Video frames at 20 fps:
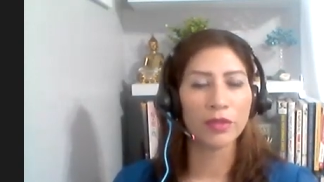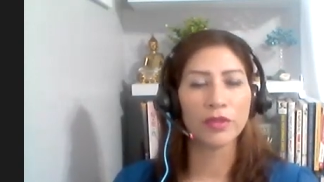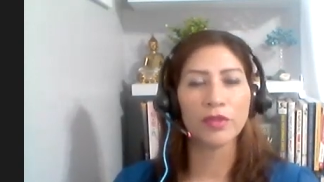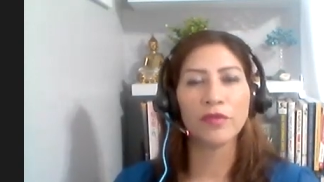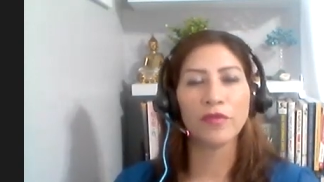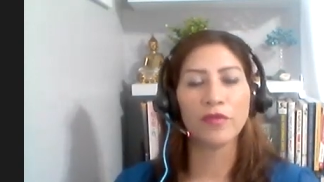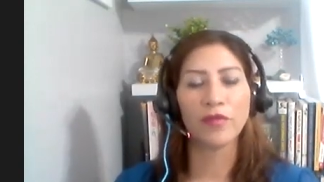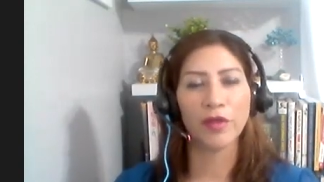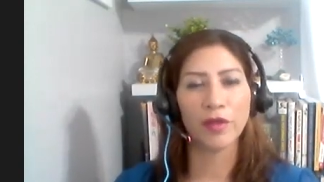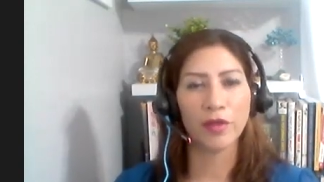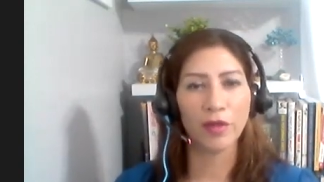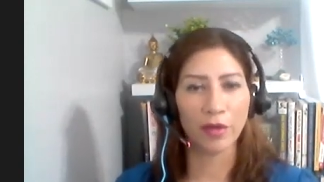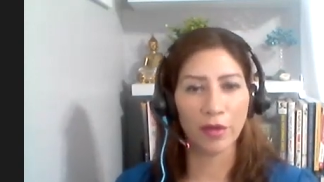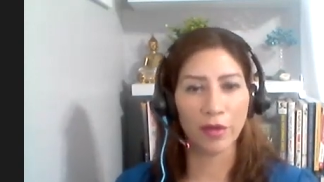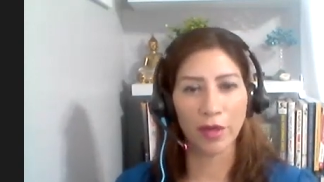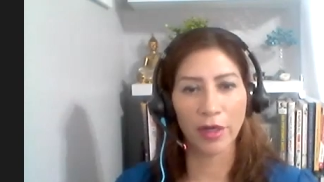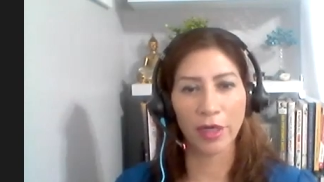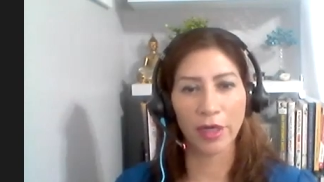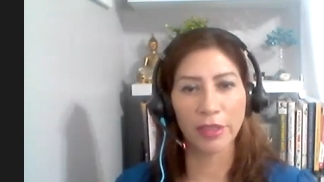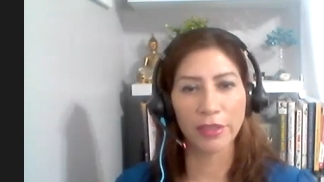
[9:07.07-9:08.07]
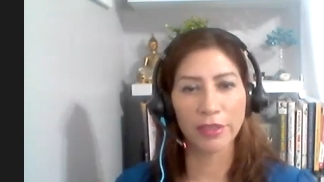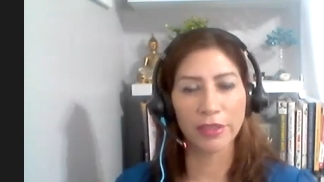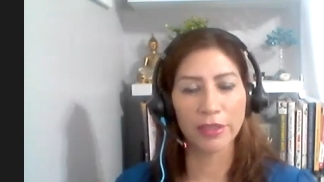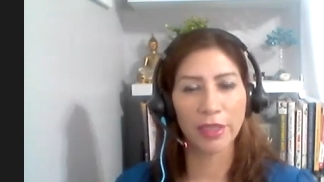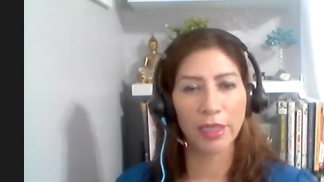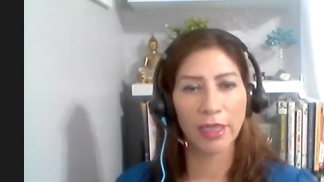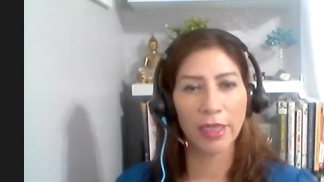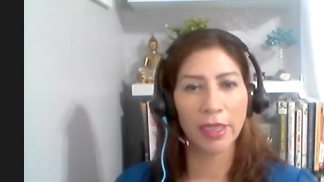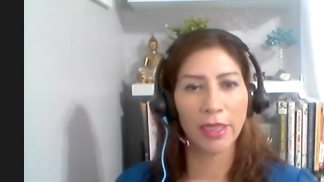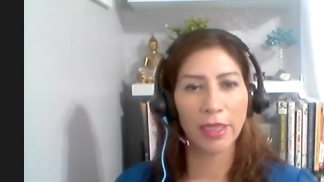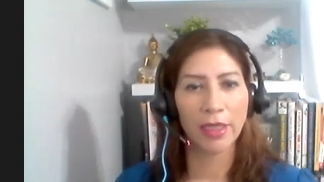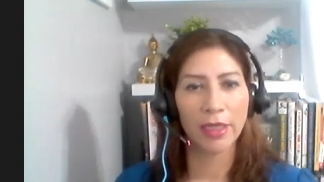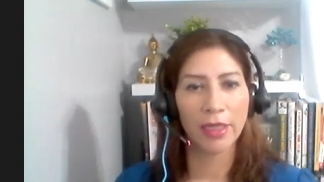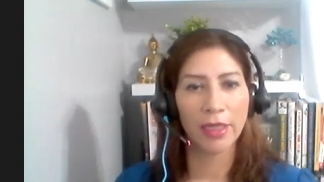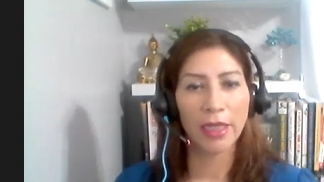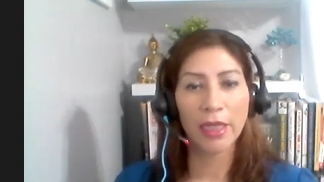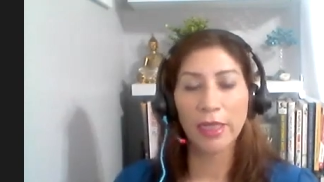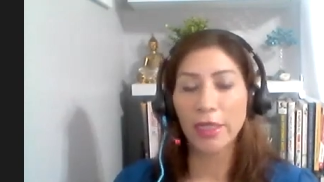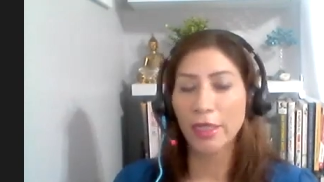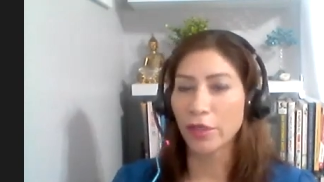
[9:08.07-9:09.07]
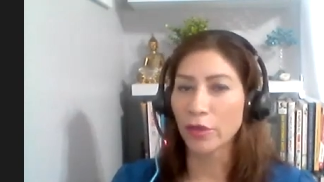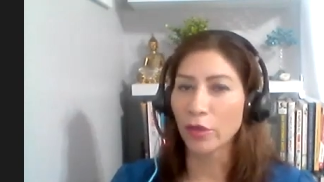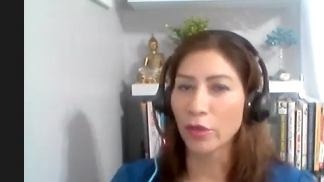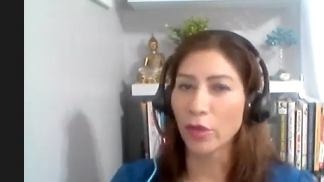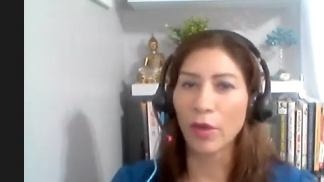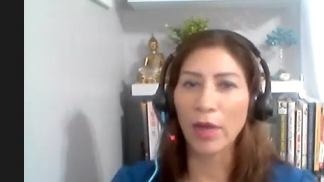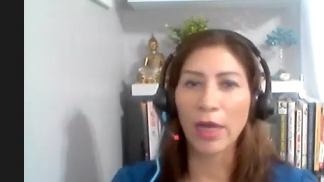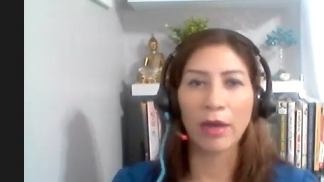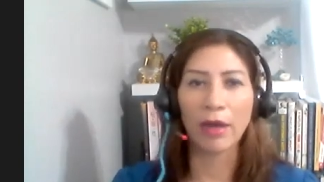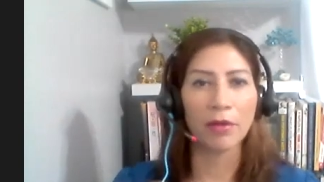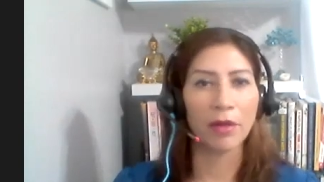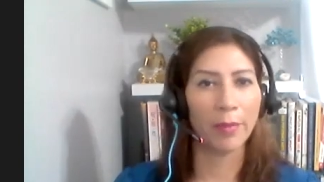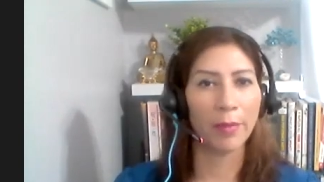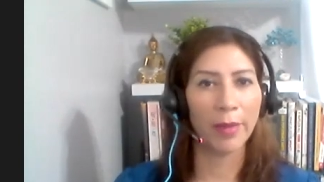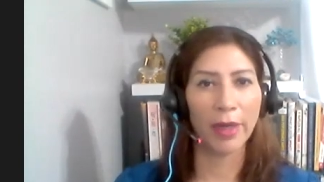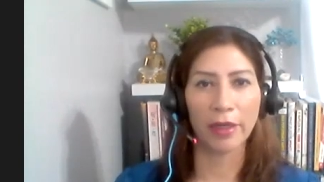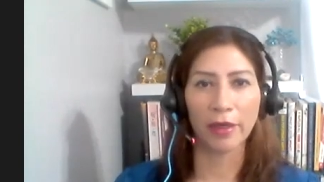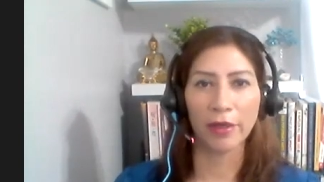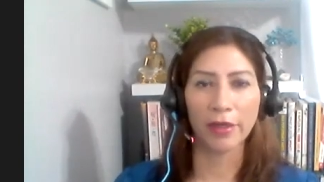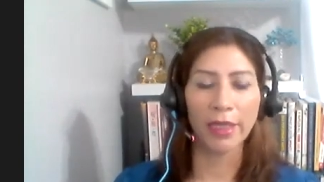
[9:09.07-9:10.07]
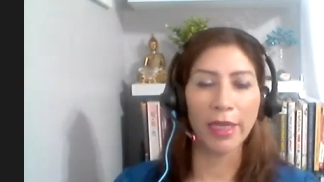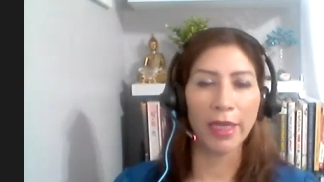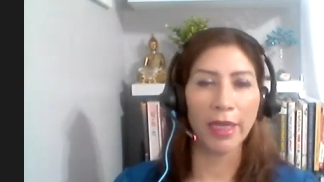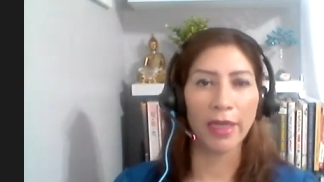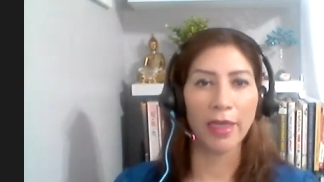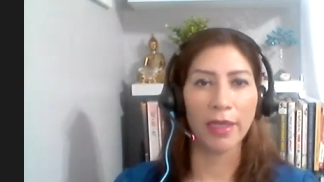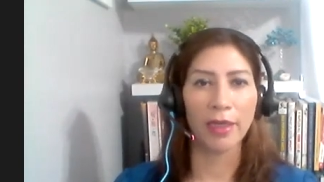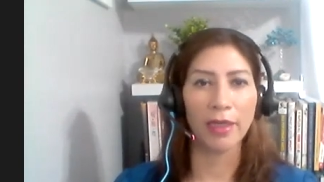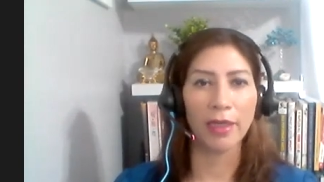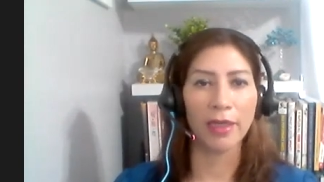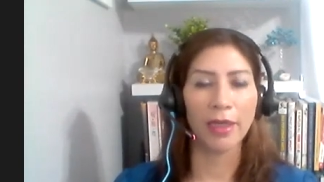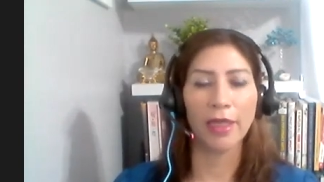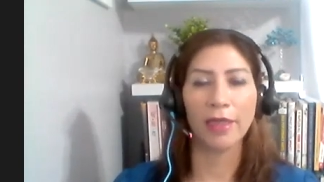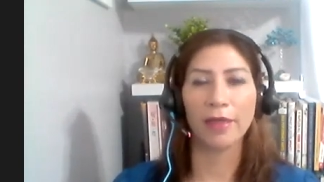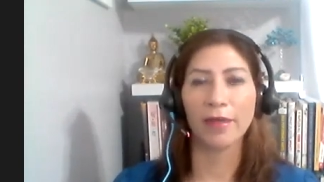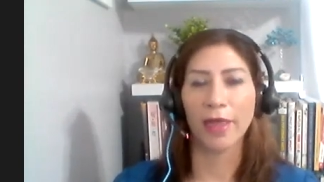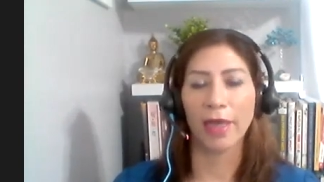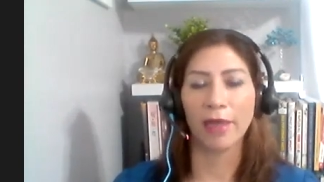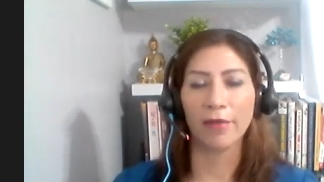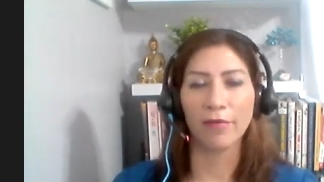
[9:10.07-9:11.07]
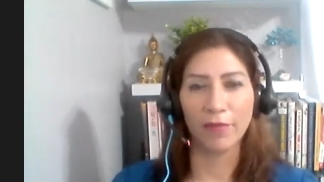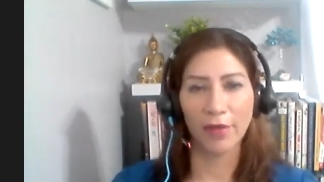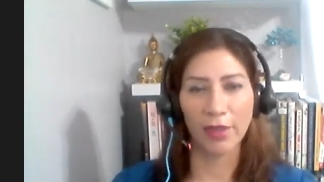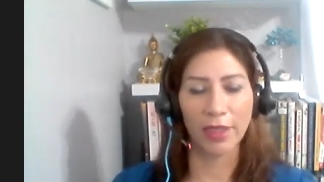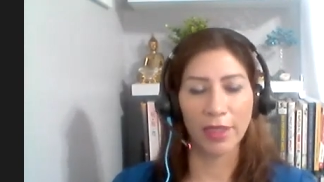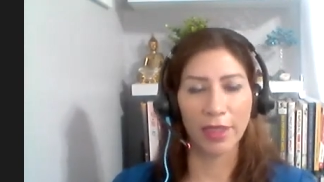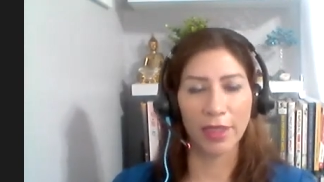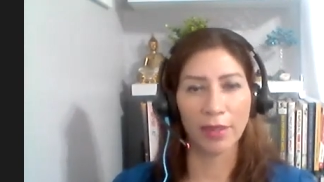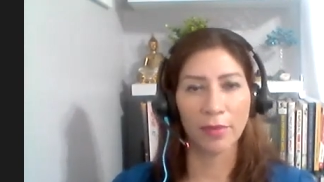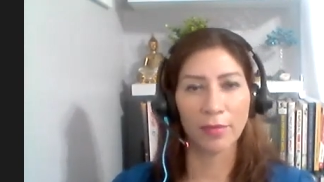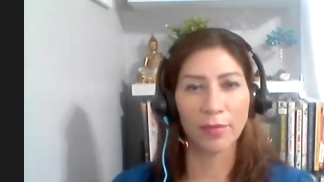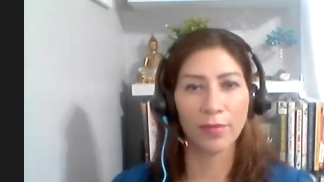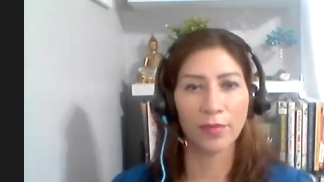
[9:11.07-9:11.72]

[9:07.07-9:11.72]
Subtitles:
to fill your heart, and then go out about your day in that feeling.